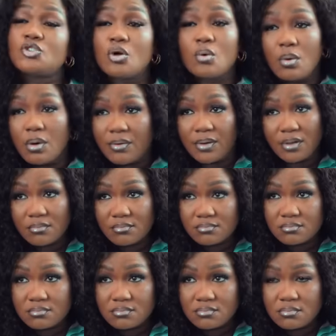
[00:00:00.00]
Don't worry.
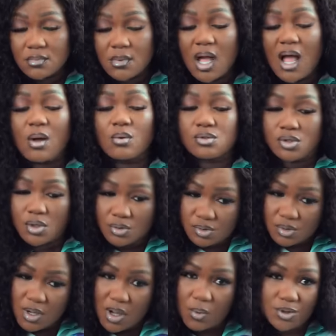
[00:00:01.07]
I'll talk
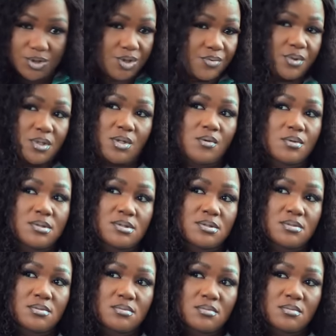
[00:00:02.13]
to her when she
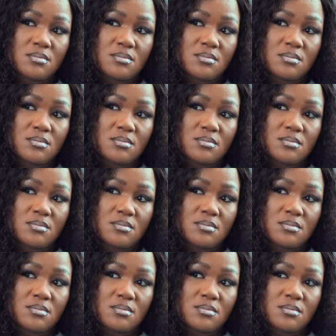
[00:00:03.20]
returns.